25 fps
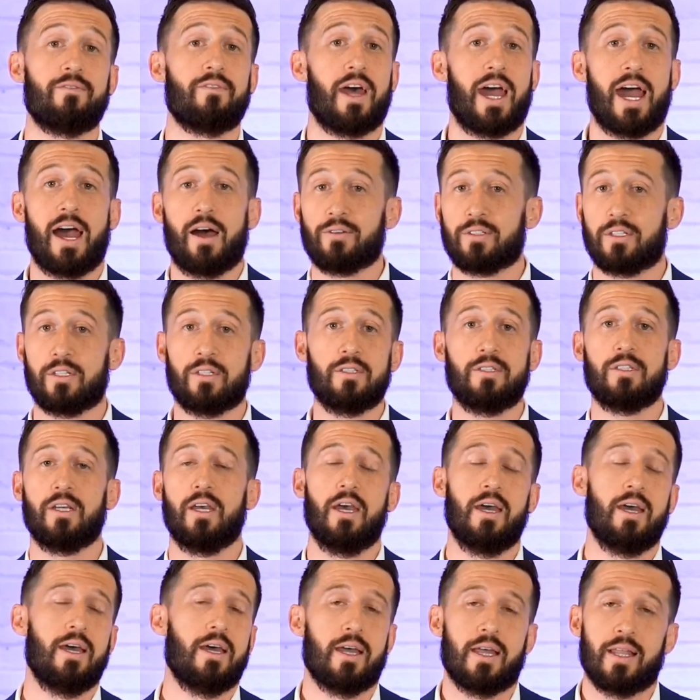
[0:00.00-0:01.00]
the houses,
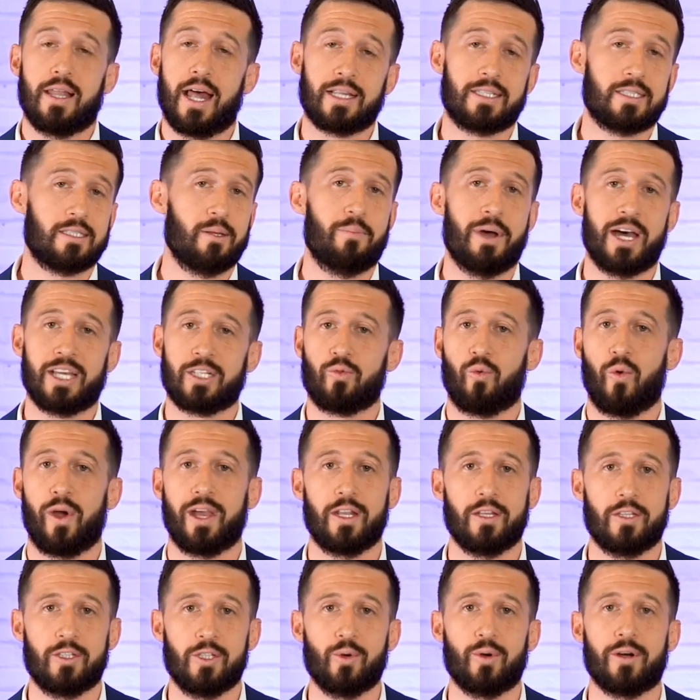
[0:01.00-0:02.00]
that's the best way
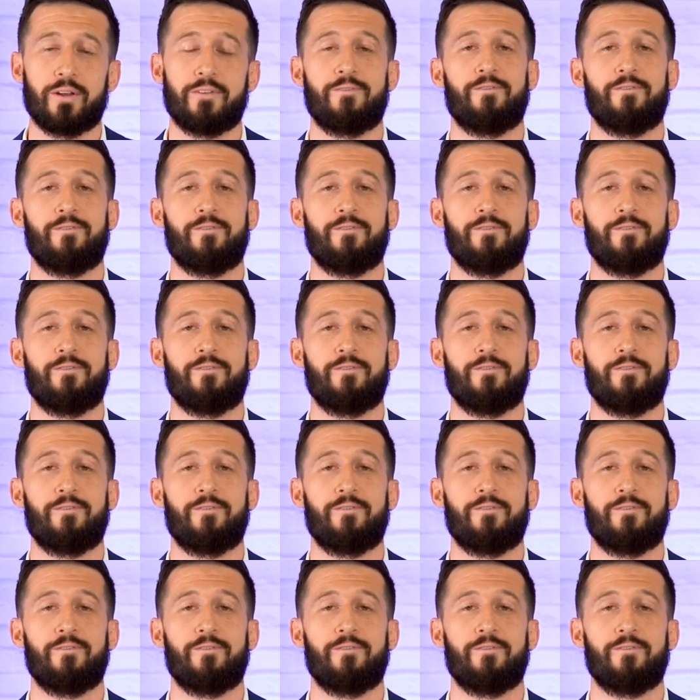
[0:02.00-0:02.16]
to do it.